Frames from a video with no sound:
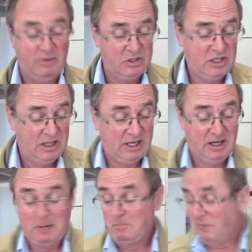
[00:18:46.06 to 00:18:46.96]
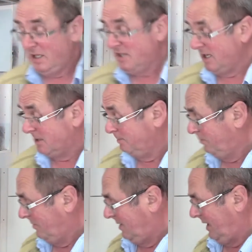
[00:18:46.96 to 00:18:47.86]
give our teeth a clean. That's
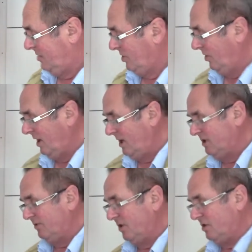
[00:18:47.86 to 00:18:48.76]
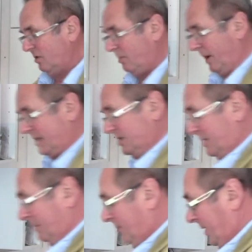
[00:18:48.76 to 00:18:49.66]
it. That's all it is for the
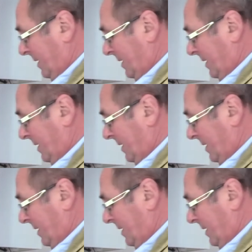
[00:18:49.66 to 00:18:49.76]
toothpaste.